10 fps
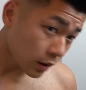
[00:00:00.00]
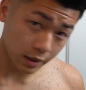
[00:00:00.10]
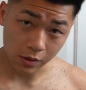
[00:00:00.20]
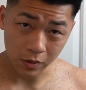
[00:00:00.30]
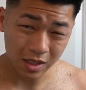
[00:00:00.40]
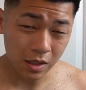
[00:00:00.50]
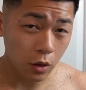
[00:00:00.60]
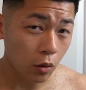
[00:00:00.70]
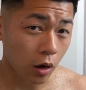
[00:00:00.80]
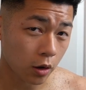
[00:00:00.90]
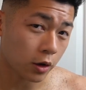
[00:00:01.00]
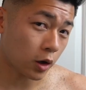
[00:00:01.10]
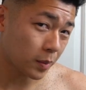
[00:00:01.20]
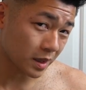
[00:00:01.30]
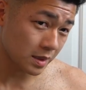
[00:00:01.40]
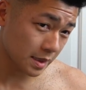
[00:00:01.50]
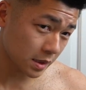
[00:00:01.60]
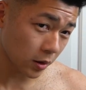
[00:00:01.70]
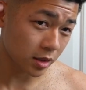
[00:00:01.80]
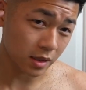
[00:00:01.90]
All right, so it gets a little harder here because it's
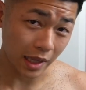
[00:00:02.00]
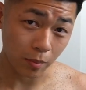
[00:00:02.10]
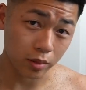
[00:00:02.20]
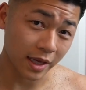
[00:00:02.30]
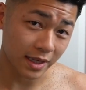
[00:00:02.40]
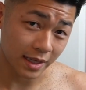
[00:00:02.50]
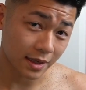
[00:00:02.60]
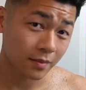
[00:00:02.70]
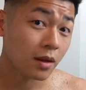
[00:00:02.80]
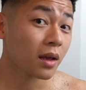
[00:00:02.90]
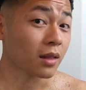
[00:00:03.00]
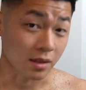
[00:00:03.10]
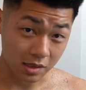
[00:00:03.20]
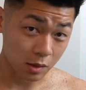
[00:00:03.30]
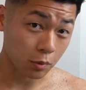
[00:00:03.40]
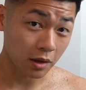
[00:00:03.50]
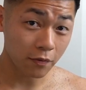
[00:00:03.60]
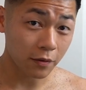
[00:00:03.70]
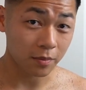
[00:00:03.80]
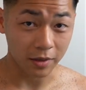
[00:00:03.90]
starting to like blend in. This is where the
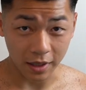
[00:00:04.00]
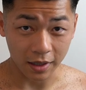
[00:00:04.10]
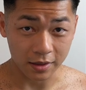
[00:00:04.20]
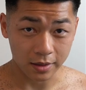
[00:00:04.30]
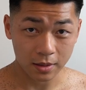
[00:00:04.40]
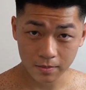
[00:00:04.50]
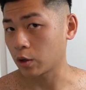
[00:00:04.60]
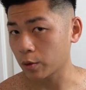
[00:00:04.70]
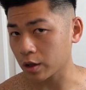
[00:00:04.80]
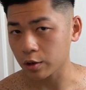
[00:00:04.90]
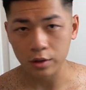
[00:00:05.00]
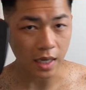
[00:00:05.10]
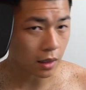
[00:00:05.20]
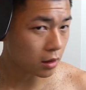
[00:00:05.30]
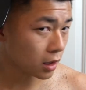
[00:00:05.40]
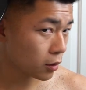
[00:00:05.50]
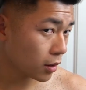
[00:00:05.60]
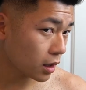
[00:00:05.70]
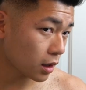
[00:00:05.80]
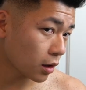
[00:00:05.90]
fun begins. You already technically
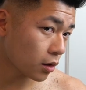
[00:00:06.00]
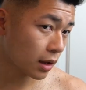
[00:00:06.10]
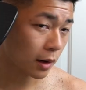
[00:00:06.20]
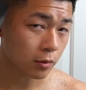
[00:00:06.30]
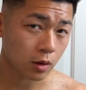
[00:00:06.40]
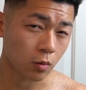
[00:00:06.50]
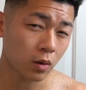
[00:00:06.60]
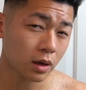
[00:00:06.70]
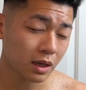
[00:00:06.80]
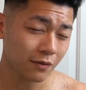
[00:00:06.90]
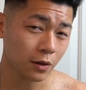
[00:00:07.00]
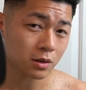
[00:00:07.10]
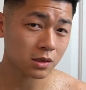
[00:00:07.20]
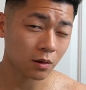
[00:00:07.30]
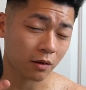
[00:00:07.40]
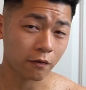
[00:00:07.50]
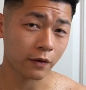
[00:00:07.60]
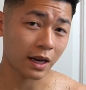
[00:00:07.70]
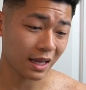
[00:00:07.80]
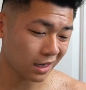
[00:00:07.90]
created another line with the one, even though it's starting to
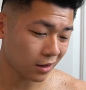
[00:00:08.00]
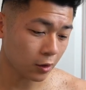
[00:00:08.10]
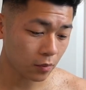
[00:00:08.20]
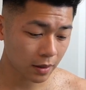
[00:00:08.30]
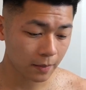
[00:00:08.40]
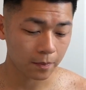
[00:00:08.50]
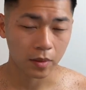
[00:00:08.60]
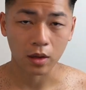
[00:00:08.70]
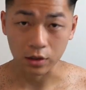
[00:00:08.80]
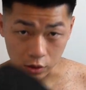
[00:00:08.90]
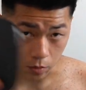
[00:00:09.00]
fade in a little bit because